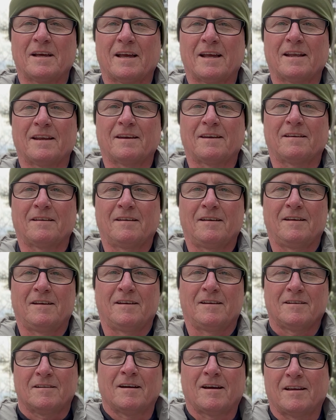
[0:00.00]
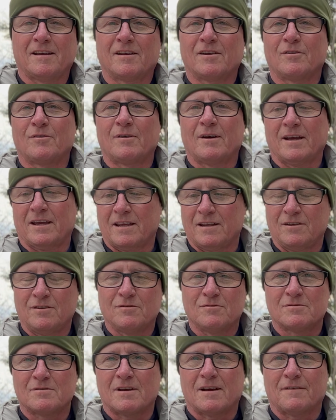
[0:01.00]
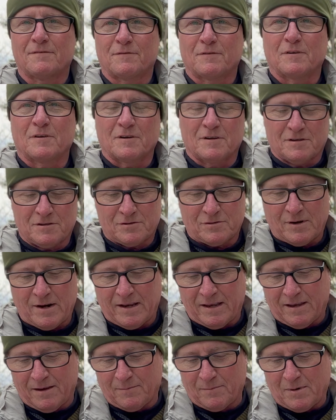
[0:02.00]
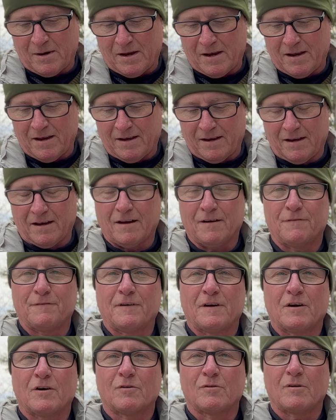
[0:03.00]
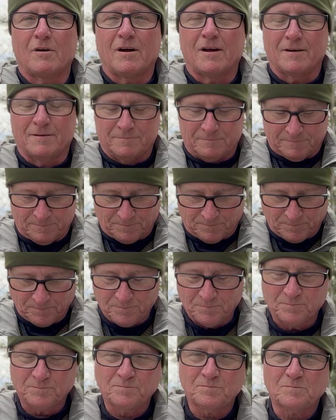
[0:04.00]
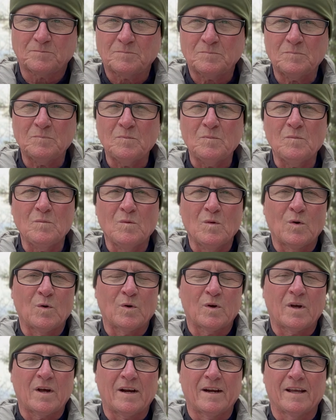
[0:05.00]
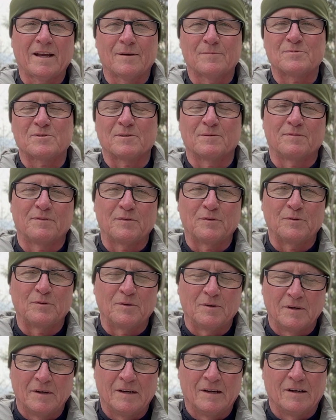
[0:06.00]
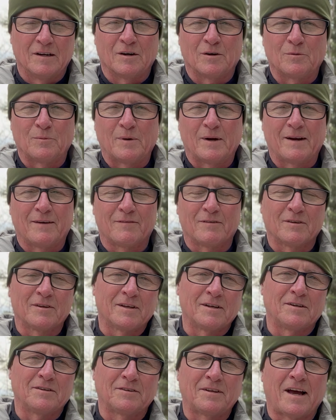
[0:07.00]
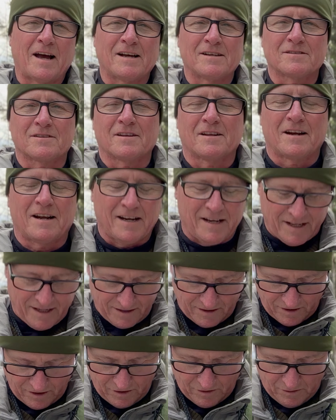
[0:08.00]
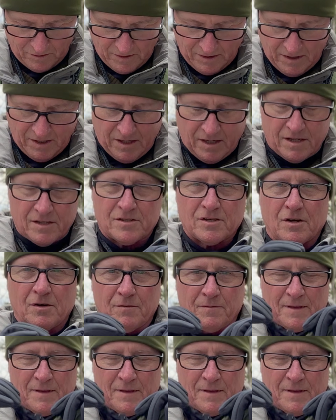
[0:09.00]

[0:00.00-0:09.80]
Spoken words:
and you know, I can use that for striking my ferro rod or cutting up some food or whatever little task that I need to do. So